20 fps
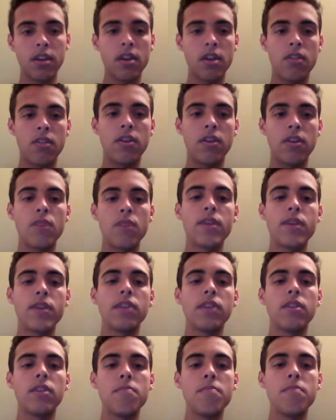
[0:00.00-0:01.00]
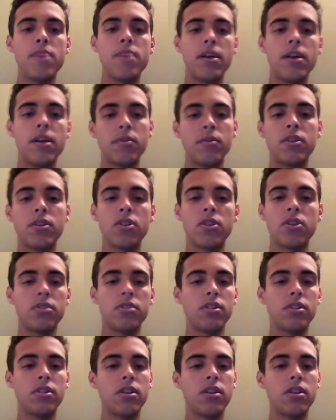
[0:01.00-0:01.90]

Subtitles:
they regulate by returning